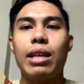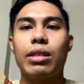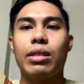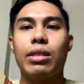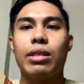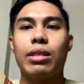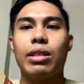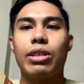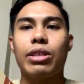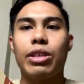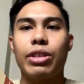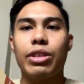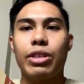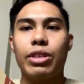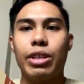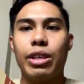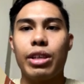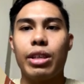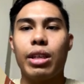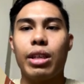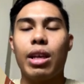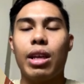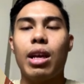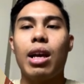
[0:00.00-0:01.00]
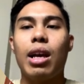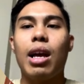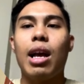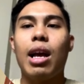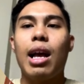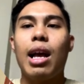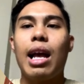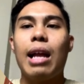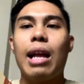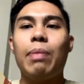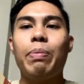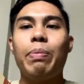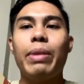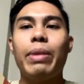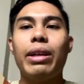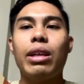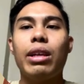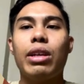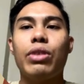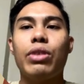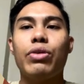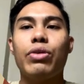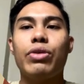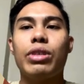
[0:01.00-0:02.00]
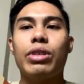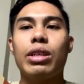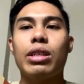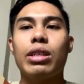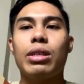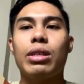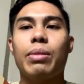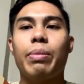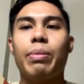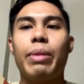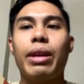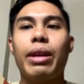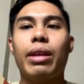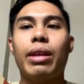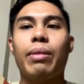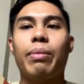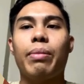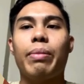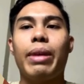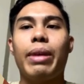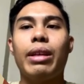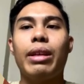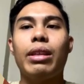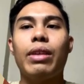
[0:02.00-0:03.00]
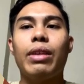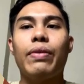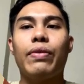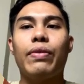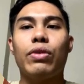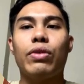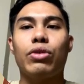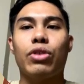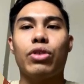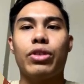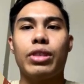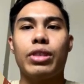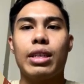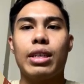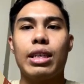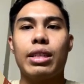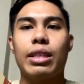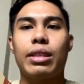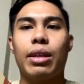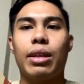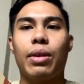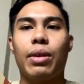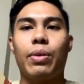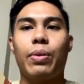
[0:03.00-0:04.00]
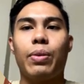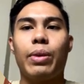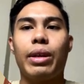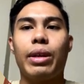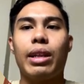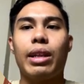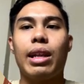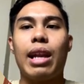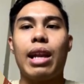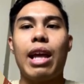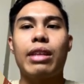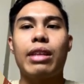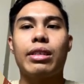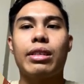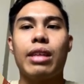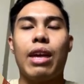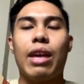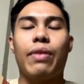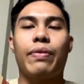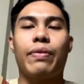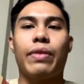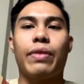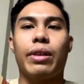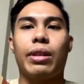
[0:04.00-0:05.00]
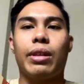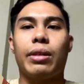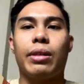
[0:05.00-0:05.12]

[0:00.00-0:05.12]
suggestion, helping the users make better food choices with less effort.